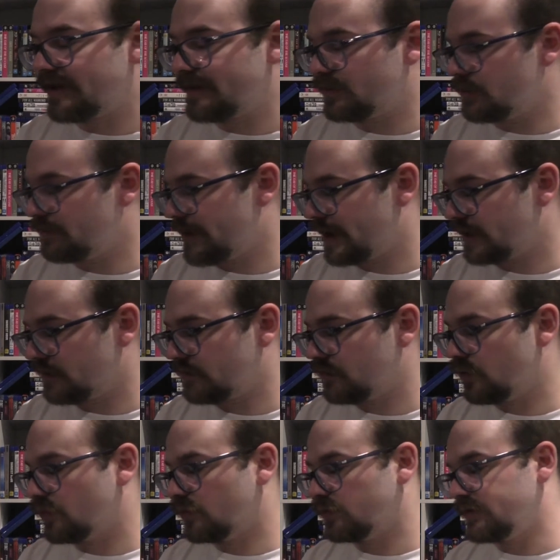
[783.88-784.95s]
same on the back. There's
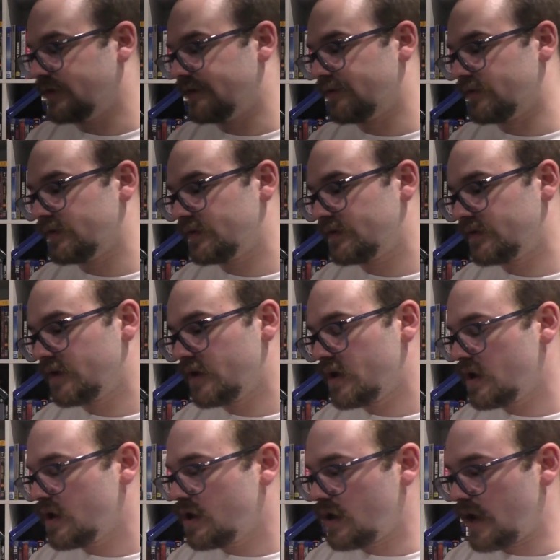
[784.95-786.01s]
no real difference
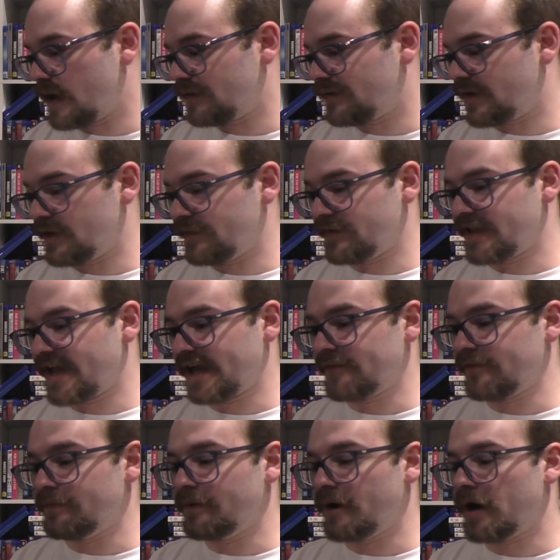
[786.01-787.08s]
outside of a lack
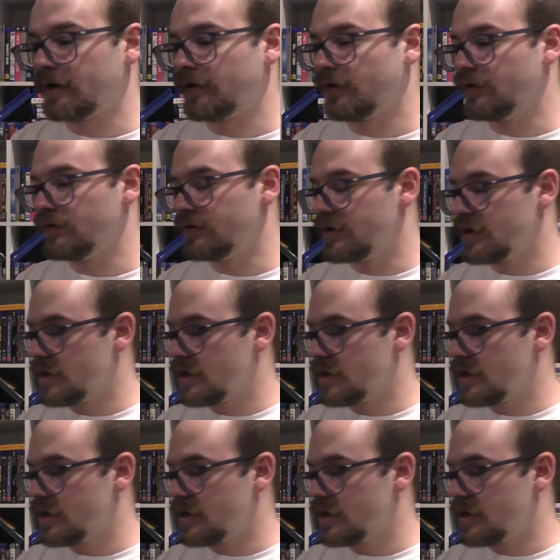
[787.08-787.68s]
of a barcode.